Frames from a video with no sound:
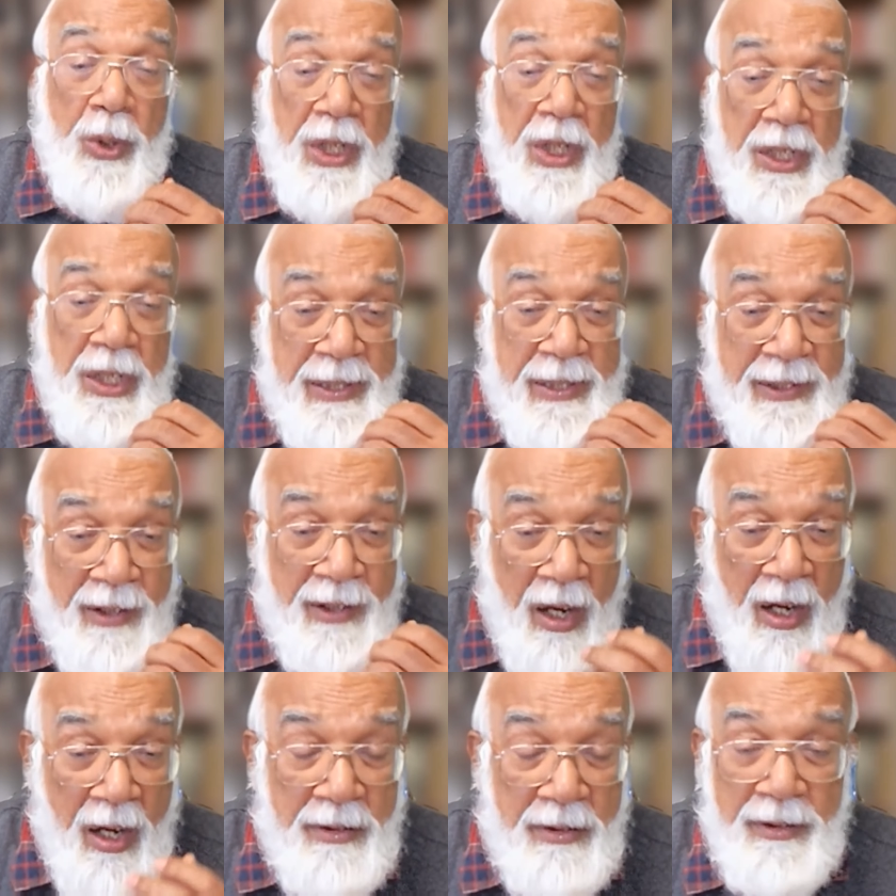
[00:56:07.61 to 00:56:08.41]

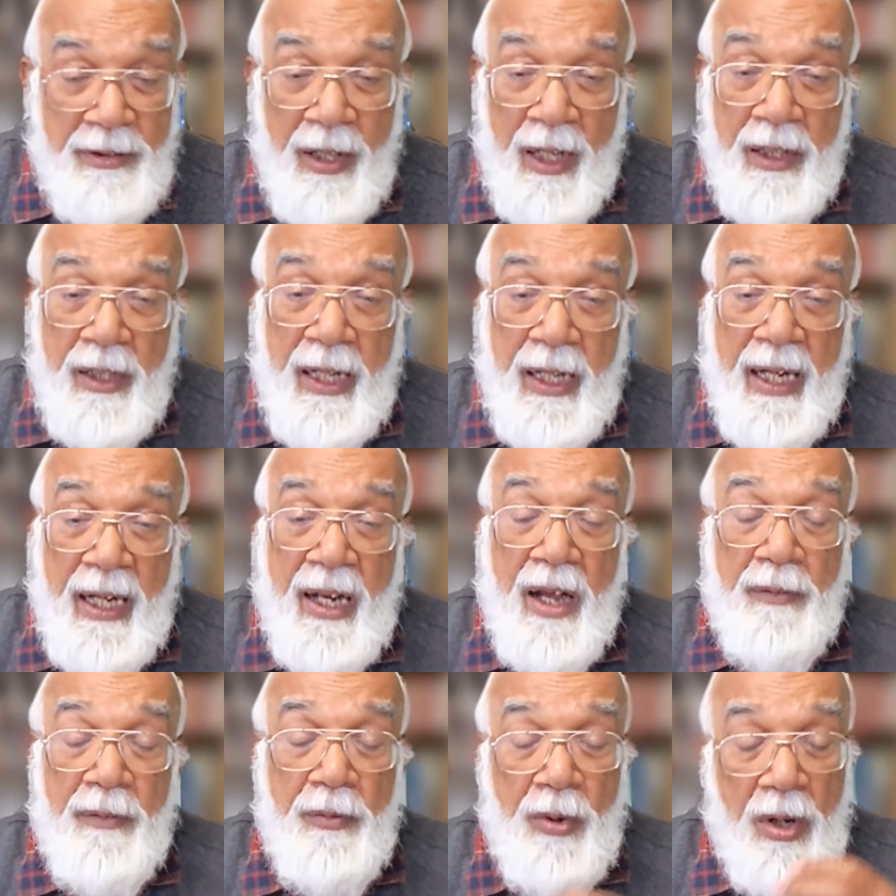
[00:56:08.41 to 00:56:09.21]
restart
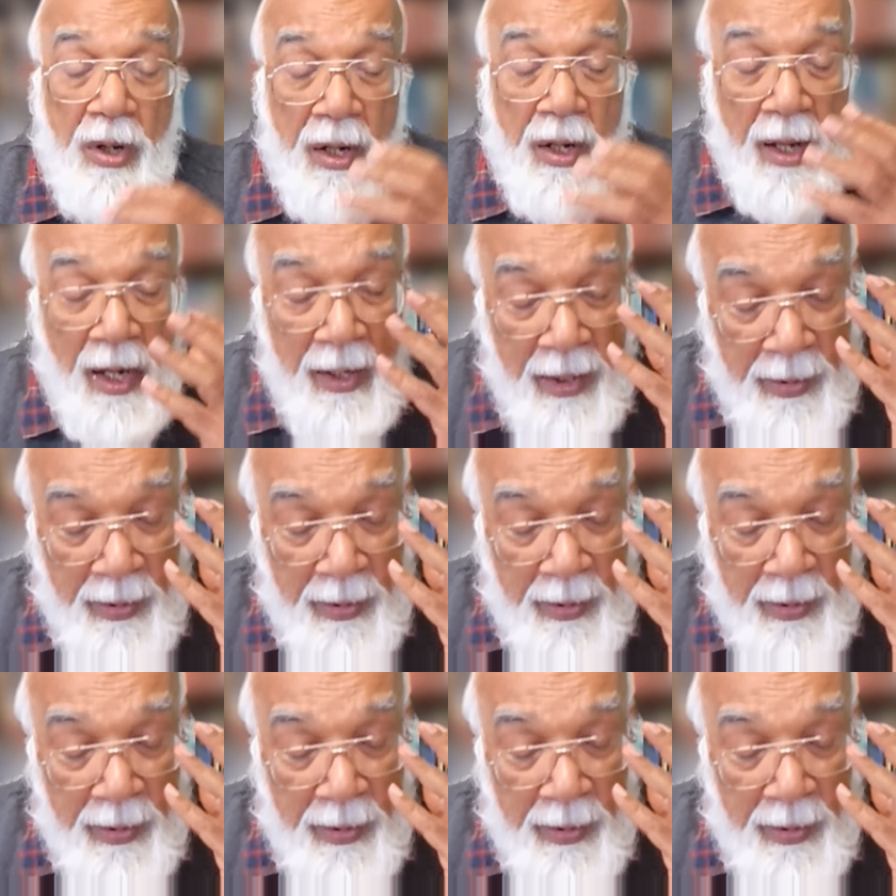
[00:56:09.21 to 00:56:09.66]
thinking of what I